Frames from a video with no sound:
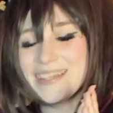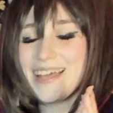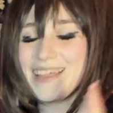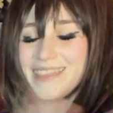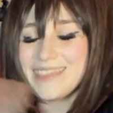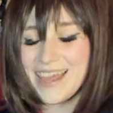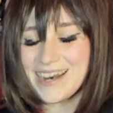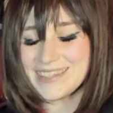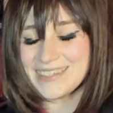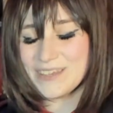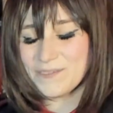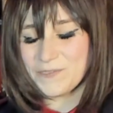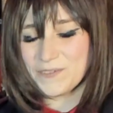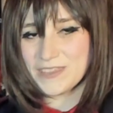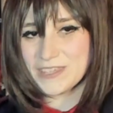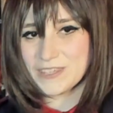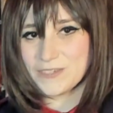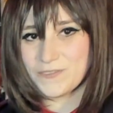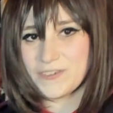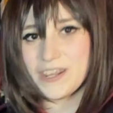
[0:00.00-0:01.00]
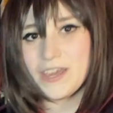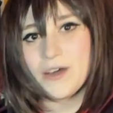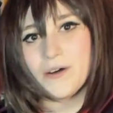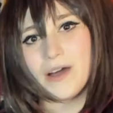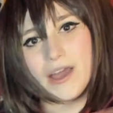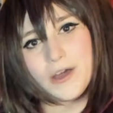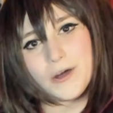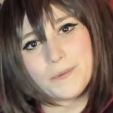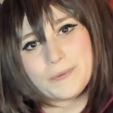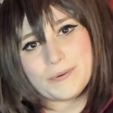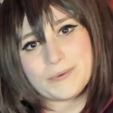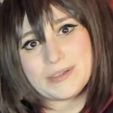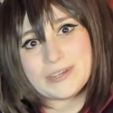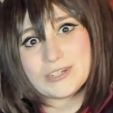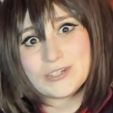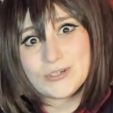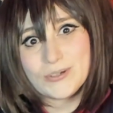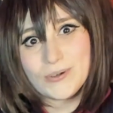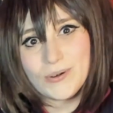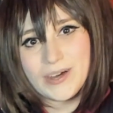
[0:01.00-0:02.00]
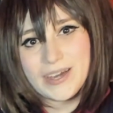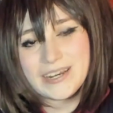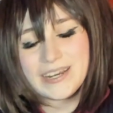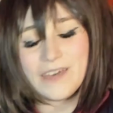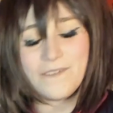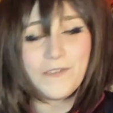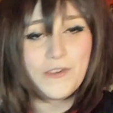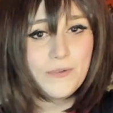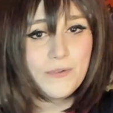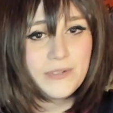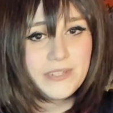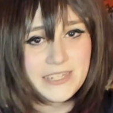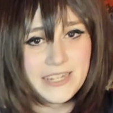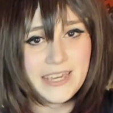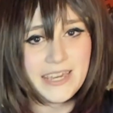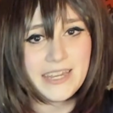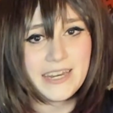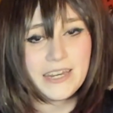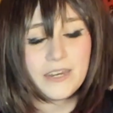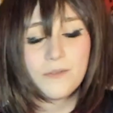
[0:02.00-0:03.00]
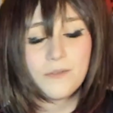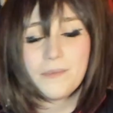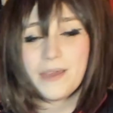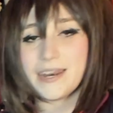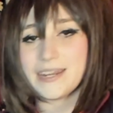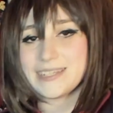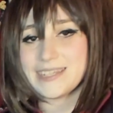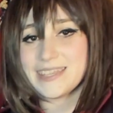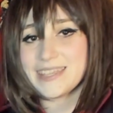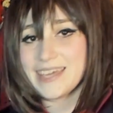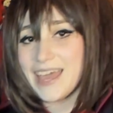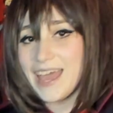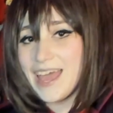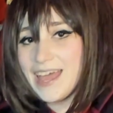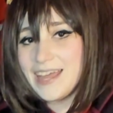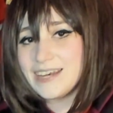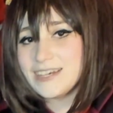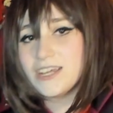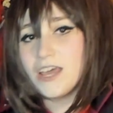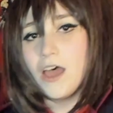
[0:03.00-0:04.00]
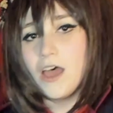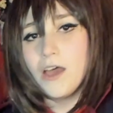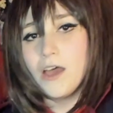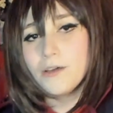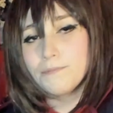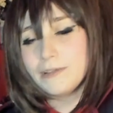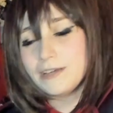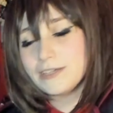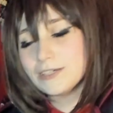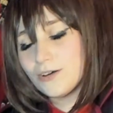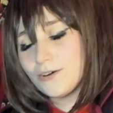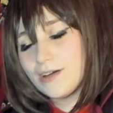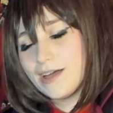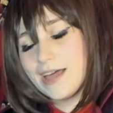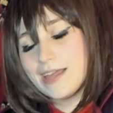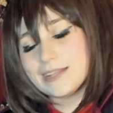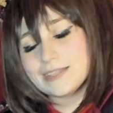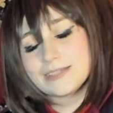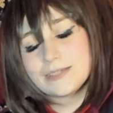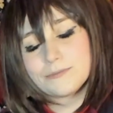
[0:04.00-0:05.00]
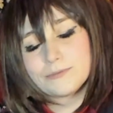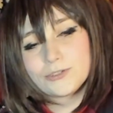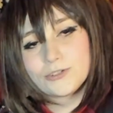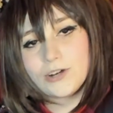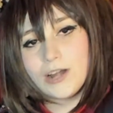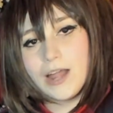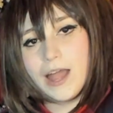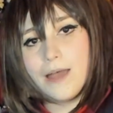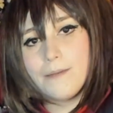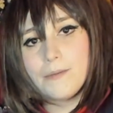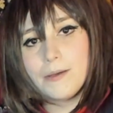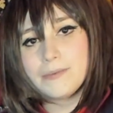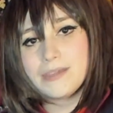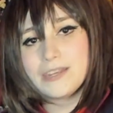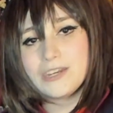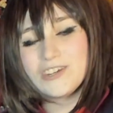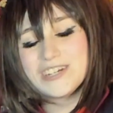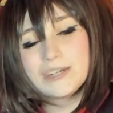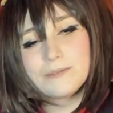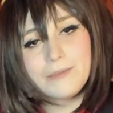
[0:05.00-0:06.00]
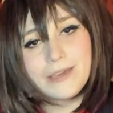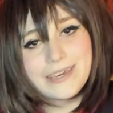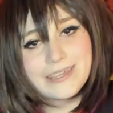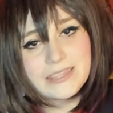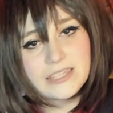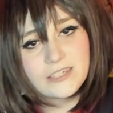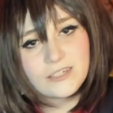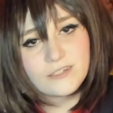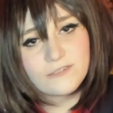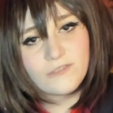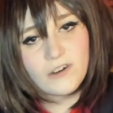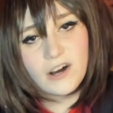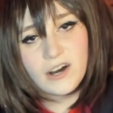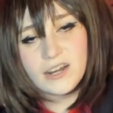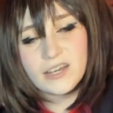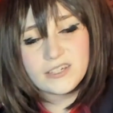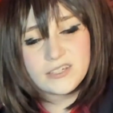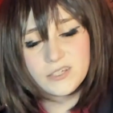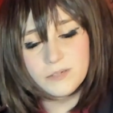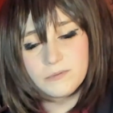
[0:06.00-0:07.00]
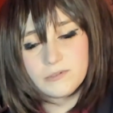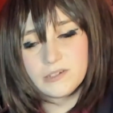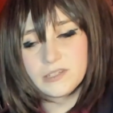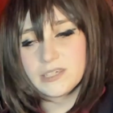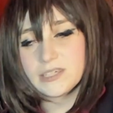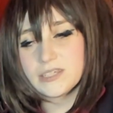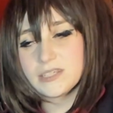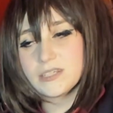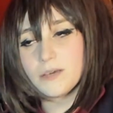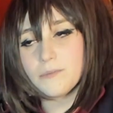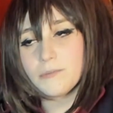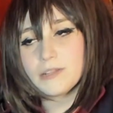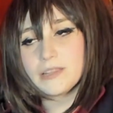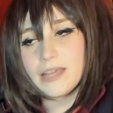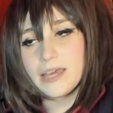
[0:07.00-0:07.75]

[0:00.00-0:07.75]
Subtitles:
That is it for this video. I hope you enjoyed. If you did and you made it to the end, please go ahead and subscribe. I mean, you did make it this far. I assume you at least somewhat like